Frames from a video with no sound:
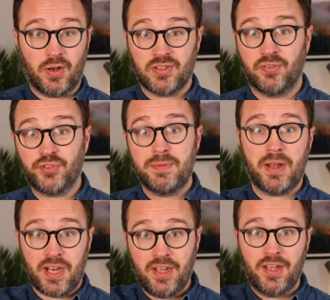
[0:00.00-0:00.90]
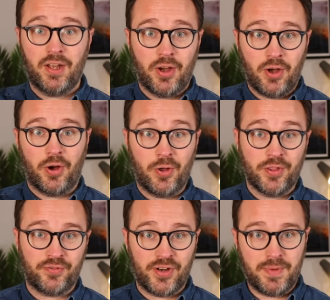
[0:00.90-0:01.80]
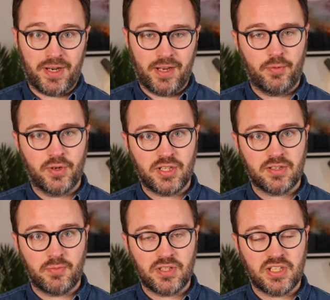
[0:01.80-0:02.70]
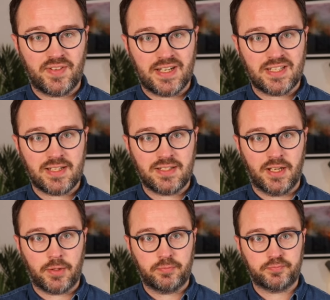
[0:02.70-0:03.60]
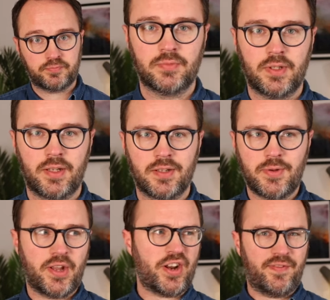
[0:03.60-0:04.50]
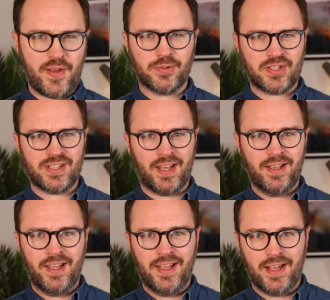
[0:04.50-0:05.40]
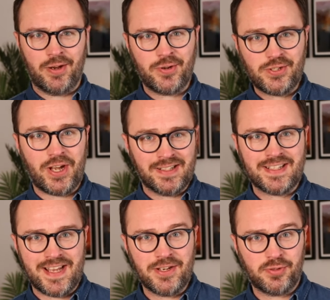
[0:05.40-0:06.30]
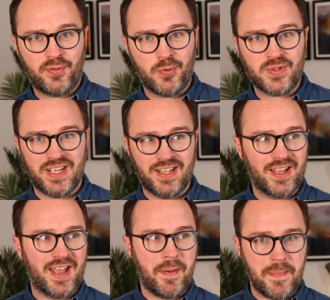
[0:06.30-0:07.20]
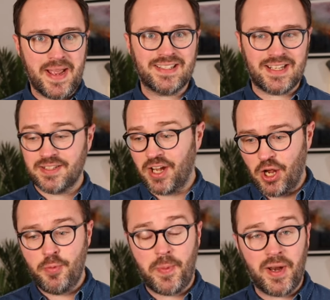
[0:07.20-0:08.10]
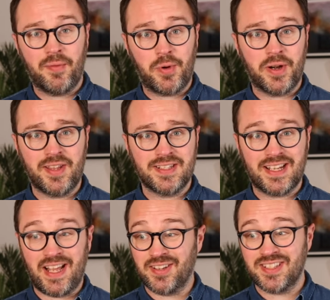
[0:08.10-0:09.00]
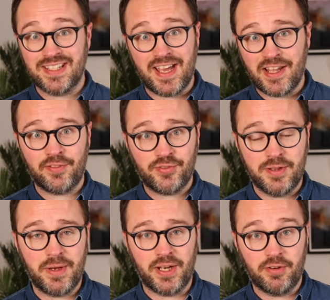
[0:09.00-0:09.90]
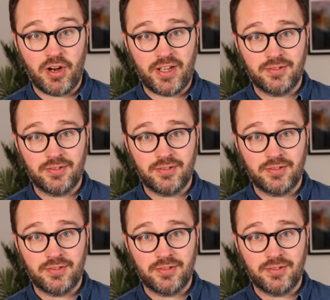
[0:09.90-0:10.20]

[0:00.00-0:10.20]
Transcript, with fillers: So free money on the free money, which is fantastic. So it kind of feels, doesn't it? As long as you're under the age of 40, that it makes sense to open up one of these accounts to get that free money, right?